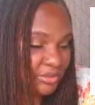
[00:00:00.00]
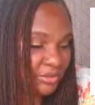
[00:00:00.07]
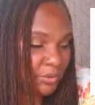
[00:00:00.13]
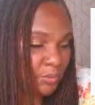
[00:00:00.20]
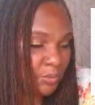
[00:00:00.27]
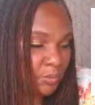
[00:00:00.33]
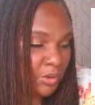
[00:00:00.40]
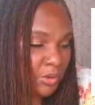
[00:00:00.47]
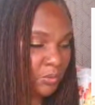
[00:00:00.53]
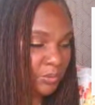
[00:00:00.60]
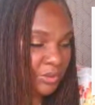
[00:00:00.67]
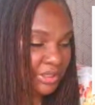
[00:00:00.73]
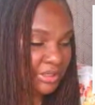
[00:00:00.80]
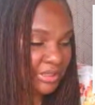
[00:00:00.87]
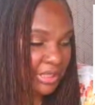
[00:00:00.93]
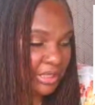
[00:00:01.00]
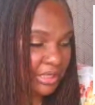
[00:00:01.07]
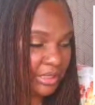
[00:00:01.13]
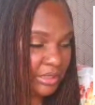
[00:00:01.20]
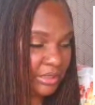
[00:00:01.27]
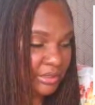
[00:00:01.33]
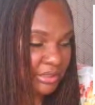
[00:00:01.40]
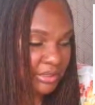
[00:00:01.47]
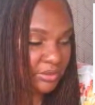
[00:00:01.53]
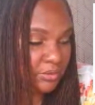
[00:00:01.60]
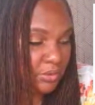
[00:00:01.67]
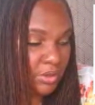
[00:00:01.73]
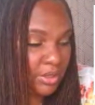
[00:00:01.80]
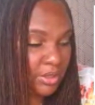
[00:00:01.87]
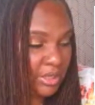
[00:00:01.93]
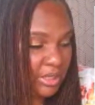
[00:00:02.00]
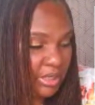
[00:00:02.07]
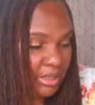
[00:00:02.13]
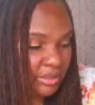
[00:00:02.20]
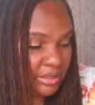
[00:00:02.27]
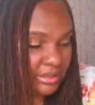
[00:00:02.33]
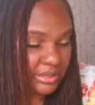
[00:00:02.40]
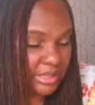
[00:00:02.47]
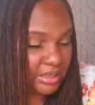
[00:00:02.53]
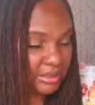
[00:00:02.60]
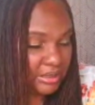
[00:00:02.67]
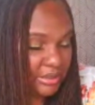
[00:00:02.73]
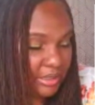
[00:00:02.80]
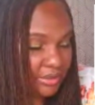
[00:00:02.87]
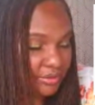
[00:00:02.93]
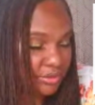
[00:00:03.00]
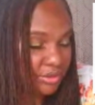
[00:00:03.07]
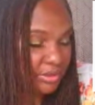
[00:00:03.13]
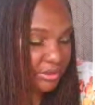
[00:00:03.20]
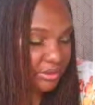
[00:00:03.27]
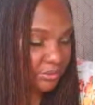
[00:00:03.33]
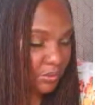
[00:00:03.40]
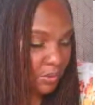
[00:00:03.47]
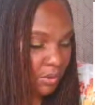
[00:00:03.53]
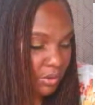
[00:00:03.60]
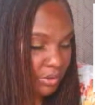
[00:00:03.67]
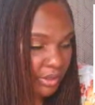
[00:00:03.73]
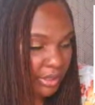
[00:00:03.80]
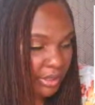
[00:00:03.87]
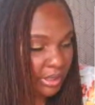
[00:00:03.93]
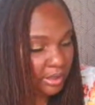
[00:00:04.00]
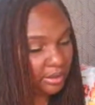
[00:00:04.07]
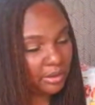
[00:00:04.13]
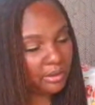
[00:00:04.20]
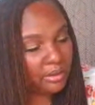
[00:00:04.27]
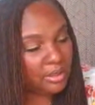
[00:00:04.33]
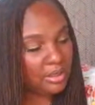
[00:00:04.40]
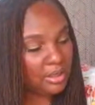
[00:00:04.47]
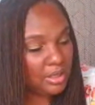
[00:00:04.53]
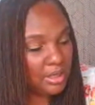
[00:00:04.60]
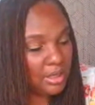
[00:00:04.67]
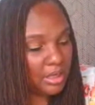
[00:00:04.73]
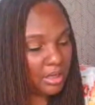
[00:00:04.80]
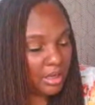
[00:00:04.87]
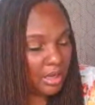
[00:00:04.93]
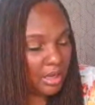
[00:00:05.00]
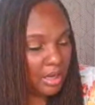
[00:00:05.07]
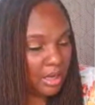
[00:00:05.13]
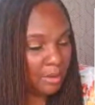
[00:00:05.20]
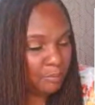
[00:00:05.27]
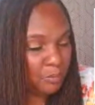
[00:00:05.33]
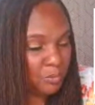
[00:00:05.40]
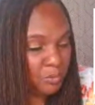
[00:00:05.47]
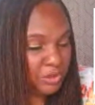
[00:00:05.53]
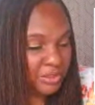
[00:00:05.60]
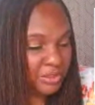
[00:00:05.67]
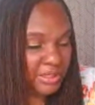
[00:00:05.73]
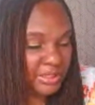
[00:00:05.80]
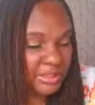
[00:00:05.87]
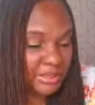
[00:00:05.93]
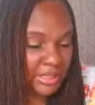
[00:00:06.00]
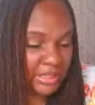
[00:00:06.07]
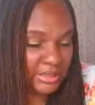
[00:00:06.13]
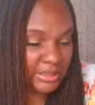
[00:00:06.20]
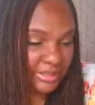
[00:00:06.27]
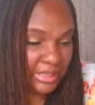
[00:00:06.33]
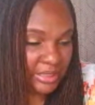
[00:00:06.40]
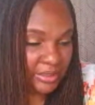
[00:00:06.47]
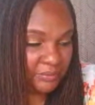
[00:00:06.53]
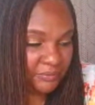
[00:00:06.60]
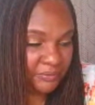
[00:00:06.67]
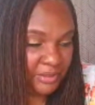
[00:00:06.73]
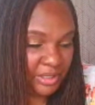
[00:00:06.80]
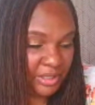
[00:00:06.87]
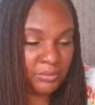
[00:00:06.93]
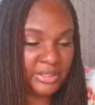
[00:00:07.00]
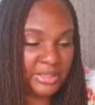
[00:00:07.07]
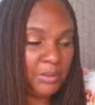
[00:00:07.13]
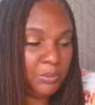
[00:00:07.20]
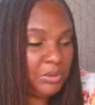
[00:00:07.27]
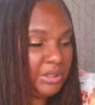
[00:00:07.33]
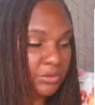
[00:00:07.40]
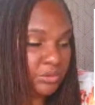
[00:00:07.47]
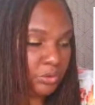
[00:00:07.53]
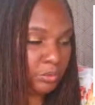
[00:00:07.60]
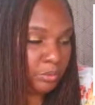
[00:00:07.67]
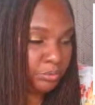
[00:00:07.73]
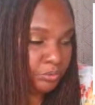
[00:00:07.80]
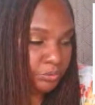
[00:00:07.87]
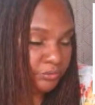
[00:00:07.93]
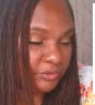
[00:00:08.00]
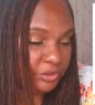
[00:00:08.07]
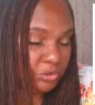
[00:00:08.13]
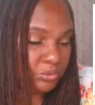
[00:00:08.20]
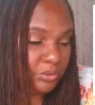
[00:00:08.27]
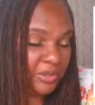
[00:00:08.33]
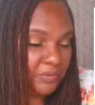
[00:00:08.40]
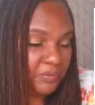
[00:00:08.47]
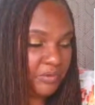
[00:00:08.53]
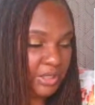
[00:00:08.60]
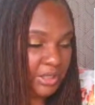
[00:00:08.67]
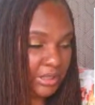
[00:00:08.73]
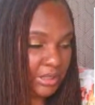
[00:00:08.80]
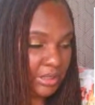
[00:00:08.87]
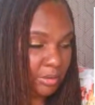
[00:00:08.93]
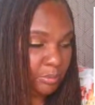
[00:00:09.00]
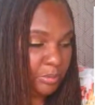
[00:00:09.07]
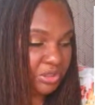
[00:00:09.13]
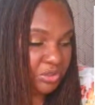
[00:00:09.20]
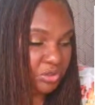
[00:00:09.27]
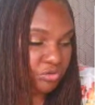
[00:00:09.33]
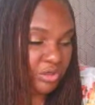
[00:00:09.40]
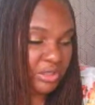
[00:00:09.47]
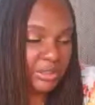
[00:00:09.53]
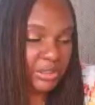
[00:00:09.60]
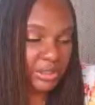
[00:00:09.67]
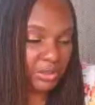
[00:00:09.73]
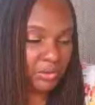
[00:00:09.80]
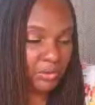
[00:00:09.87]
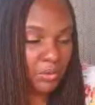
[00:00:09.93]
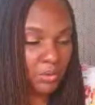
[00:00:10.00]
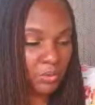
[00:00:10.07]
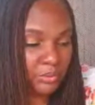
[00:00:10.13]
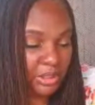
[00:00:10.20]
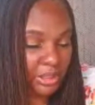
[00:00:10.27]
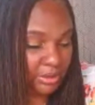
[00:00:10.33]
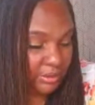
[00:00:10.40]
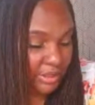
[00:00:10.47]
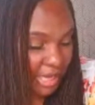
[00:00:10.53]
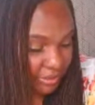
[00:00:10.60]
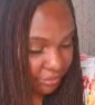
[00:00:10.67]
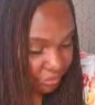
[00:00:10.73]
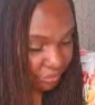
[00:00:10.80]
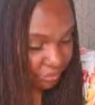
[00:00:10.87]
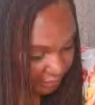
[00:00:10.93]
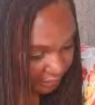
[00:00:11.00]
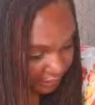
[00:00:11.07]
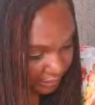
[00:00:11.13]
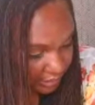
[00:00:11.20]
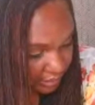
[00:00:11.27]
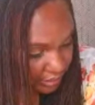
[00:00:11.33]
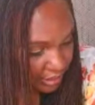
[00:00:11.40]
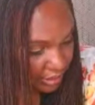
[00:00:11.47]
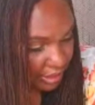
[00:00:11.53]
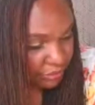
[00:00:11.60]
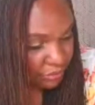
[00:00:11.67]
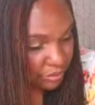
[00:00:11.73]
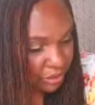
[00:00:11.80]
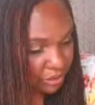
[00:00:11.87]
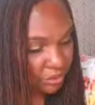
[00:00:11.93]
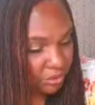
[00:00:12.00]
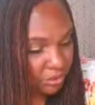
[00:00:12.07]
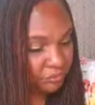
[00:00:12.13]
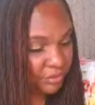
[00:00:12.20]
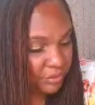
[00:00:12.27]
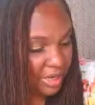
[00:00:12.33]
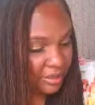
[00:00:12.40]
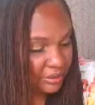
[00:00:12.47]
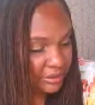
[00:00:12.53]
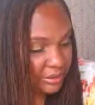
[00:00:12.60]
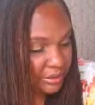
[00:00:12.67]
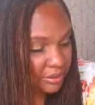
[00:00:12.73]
And so what we did, this is all her hair. This is not extension. This is all her hair. The things that I tell you, I don't say it in vain. I don't say it without showing proof that you can thicken up and strengthen your own hair naturally, and you can correct